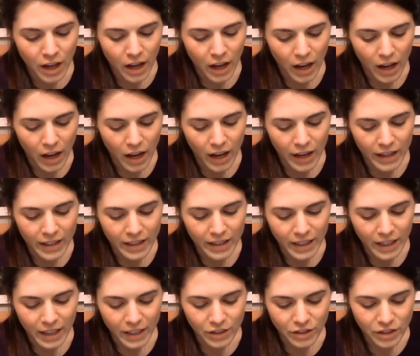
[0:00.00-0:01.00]
In the
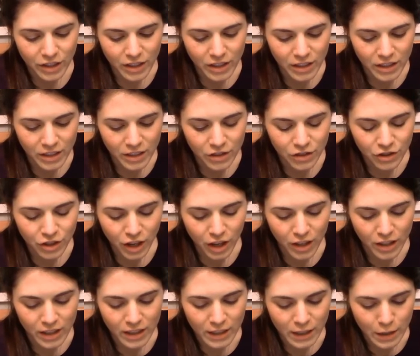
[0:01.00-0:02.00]
kitchen,
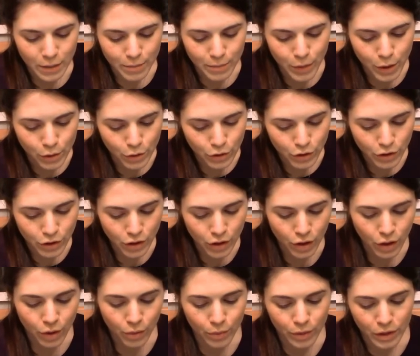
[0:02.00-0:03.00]
John is
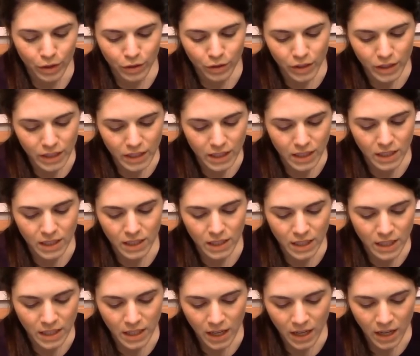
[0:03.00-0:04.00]
emotional with
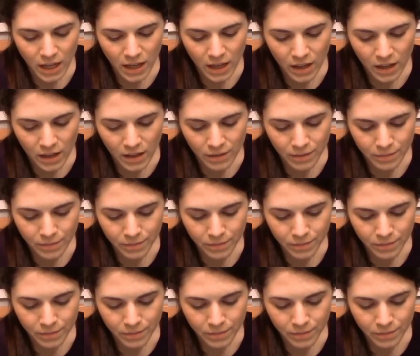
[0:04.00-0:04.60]
Christina.